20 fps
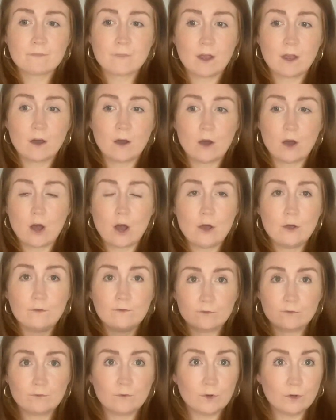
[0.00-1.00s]
are
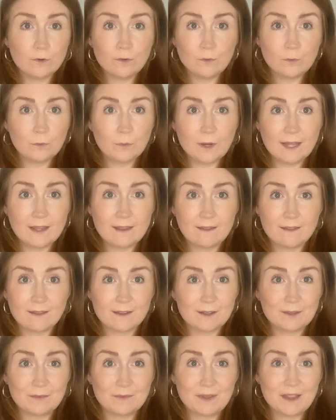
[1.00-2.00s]
overrun with
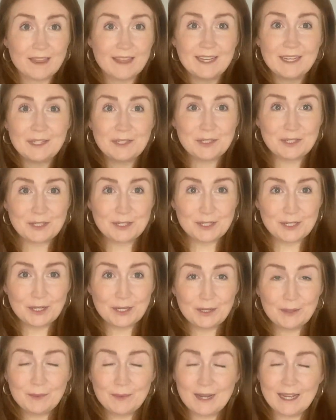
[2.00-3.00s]
things to
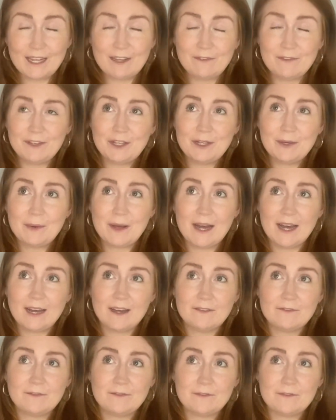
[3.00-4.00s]
do, if you have